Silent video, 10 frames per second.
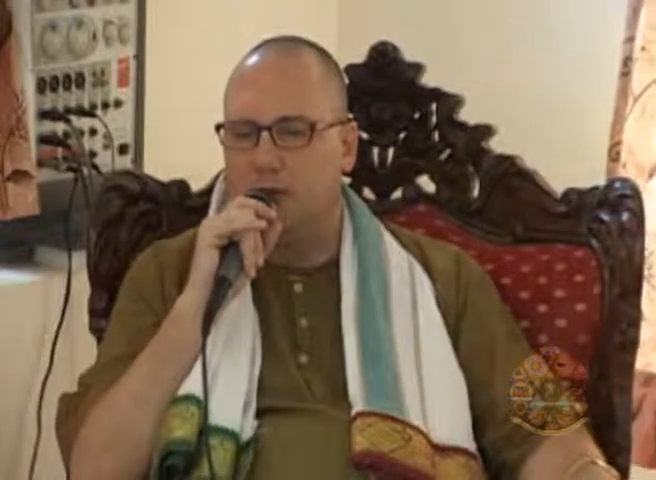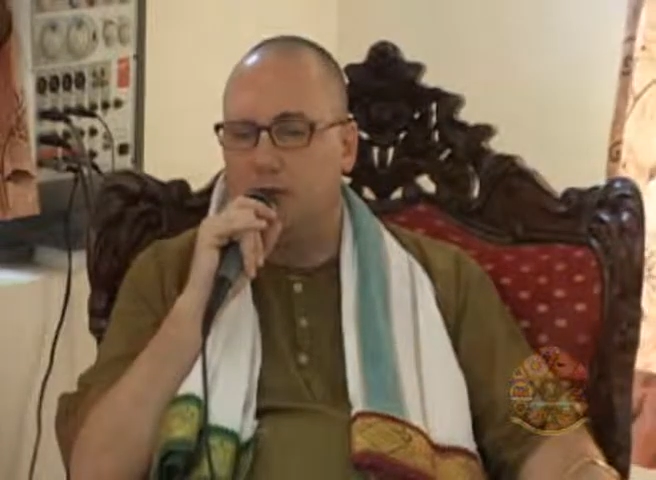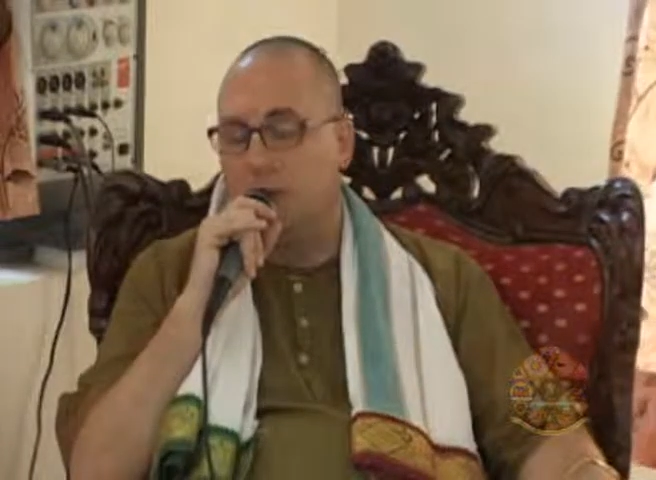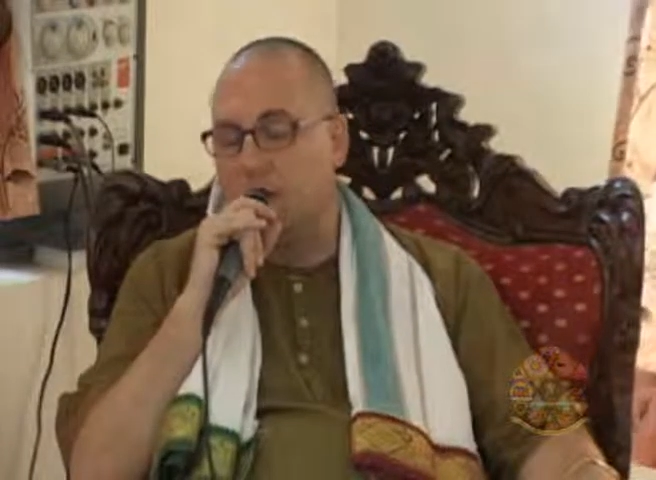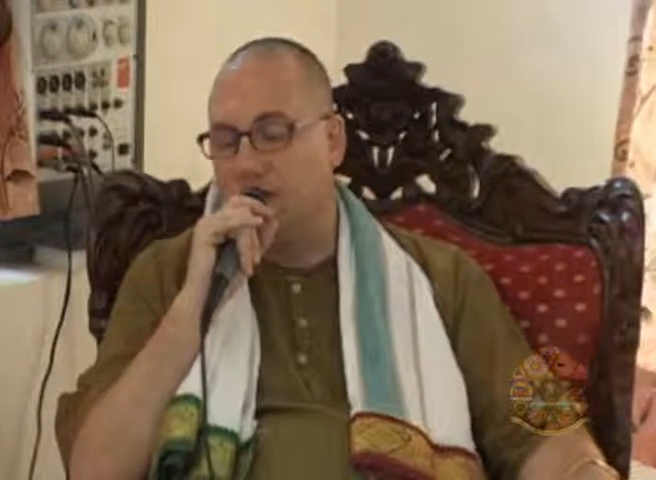
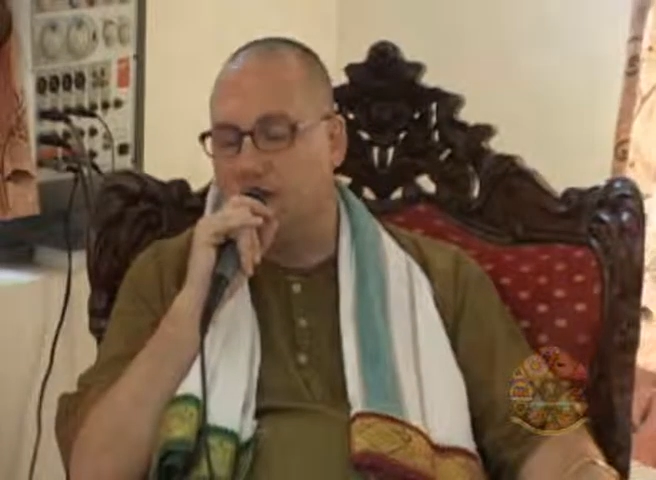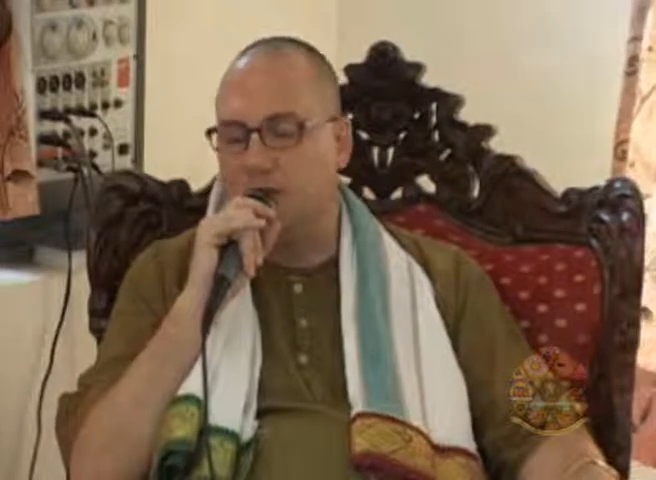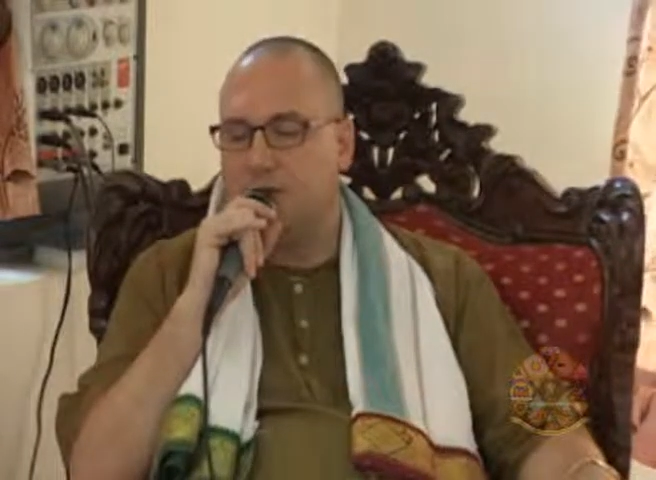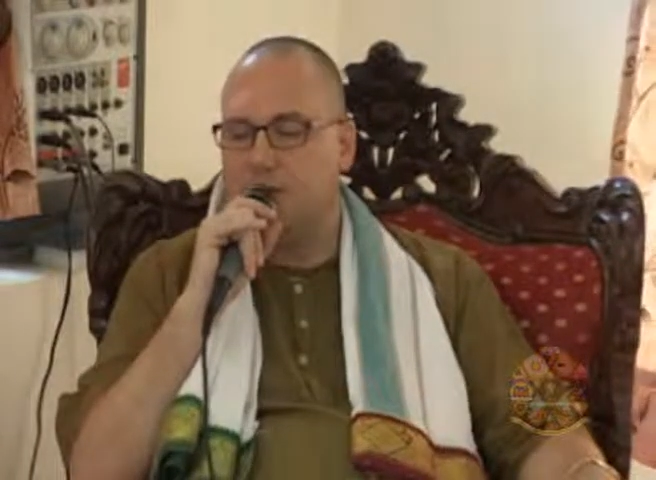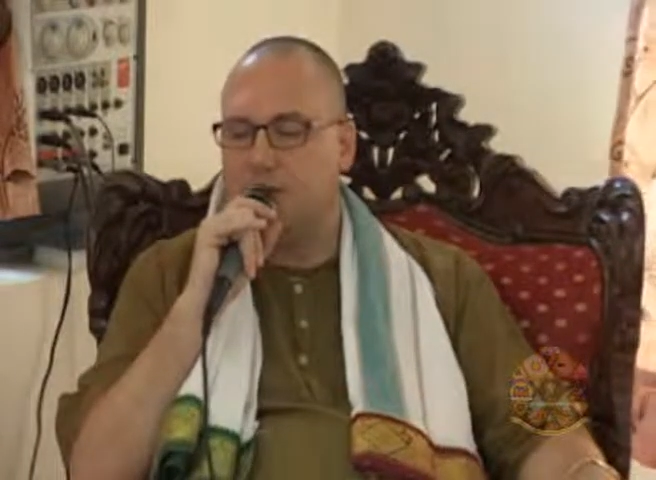this
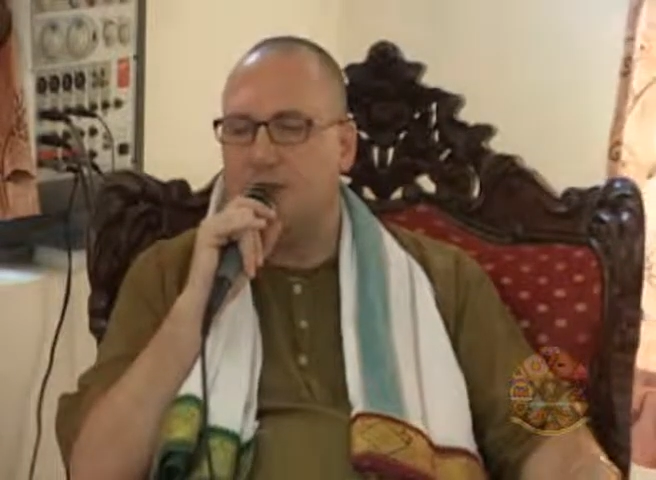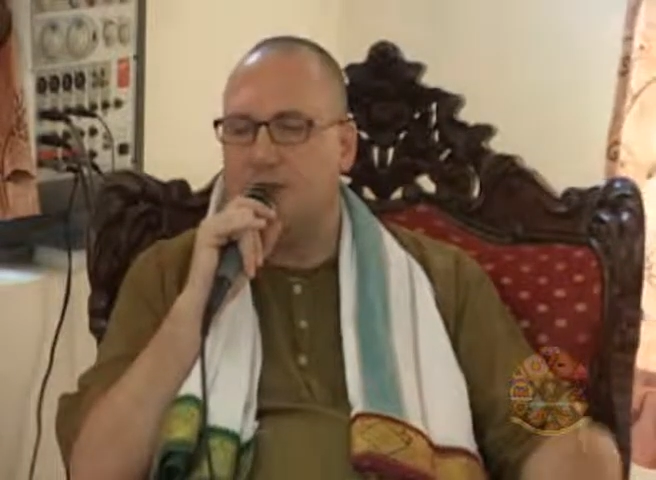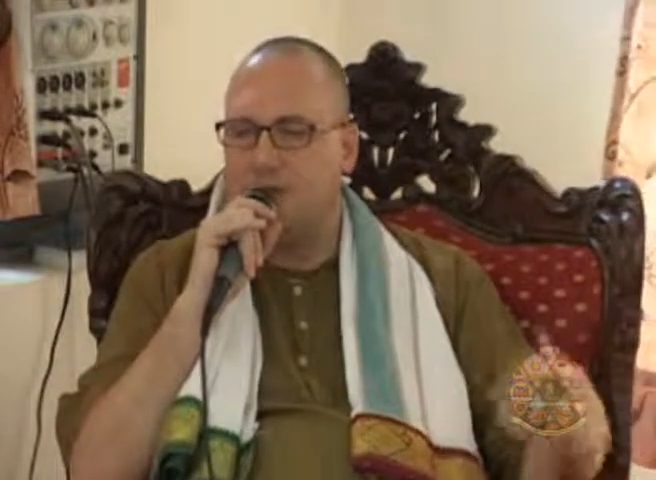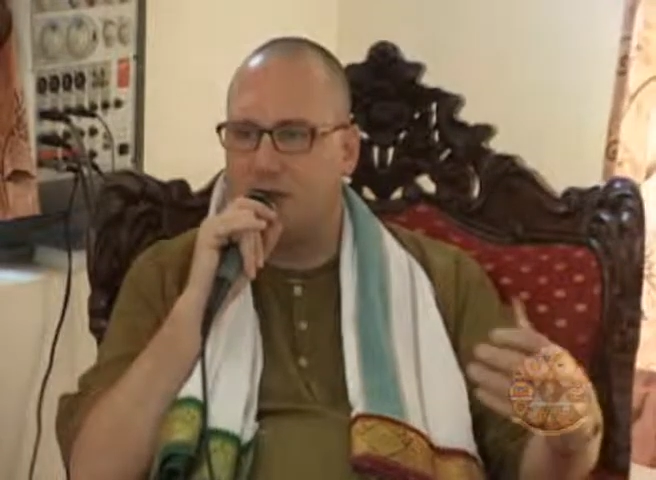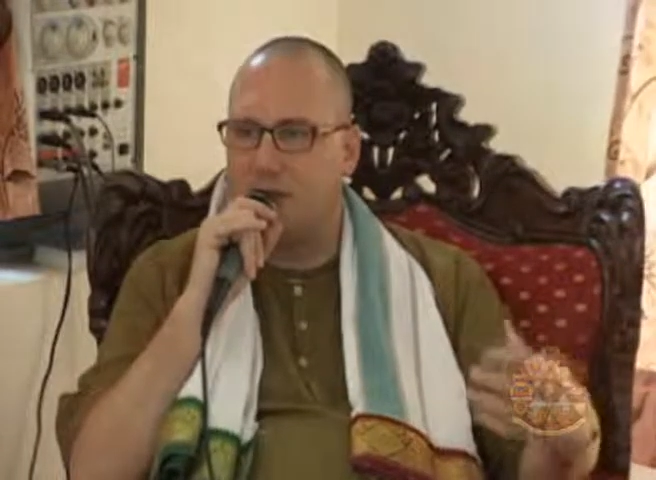universe, should
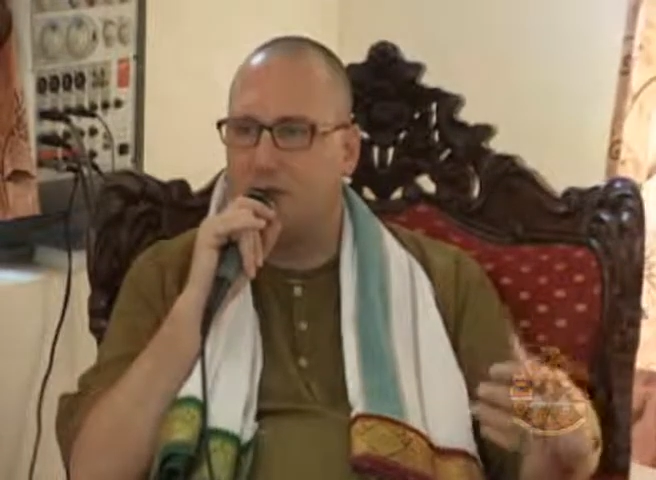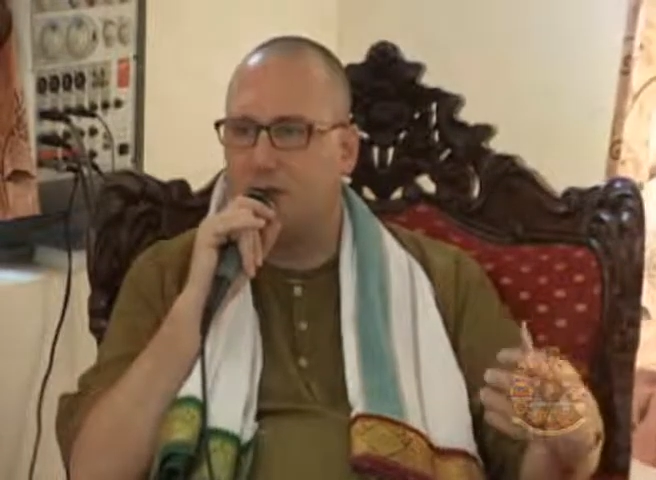accept this